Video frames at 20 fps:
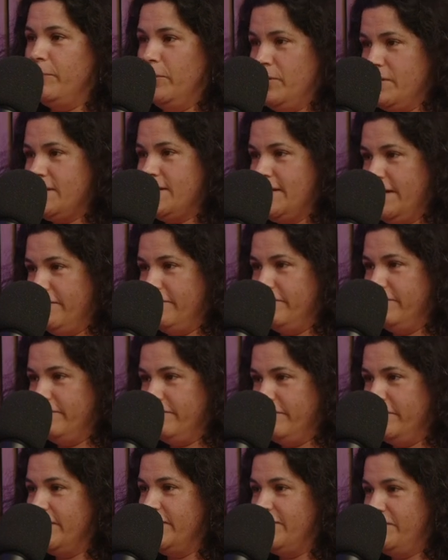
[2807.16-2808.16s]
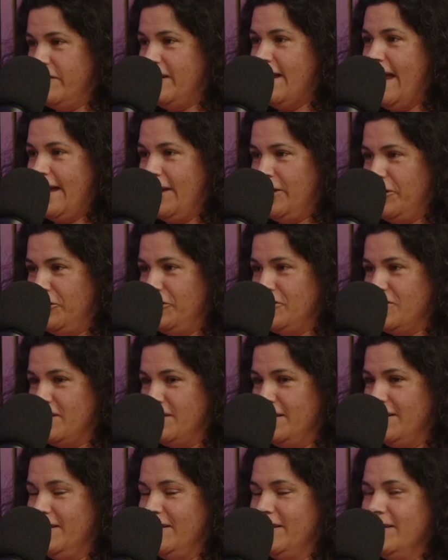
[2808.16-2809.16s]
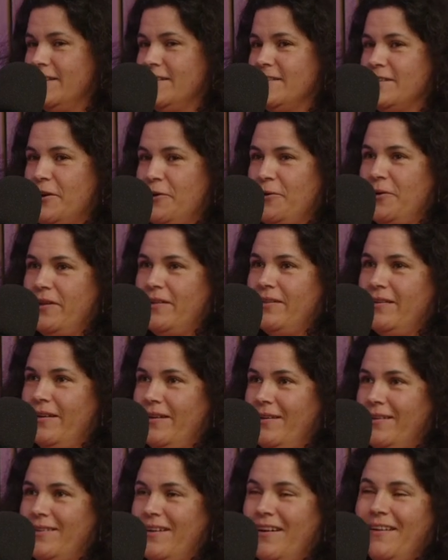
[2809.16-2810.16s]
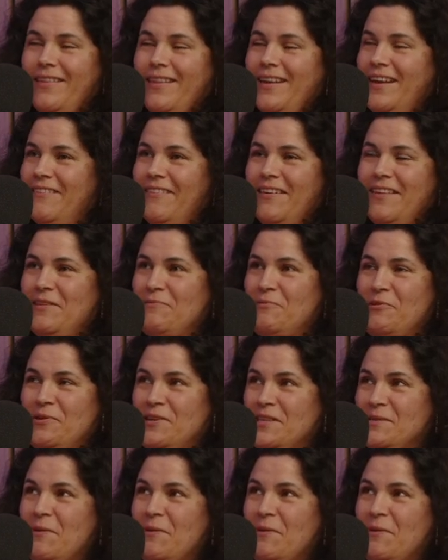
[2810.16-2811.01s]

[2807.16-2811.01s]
positive, for net good. So I can't think of anything more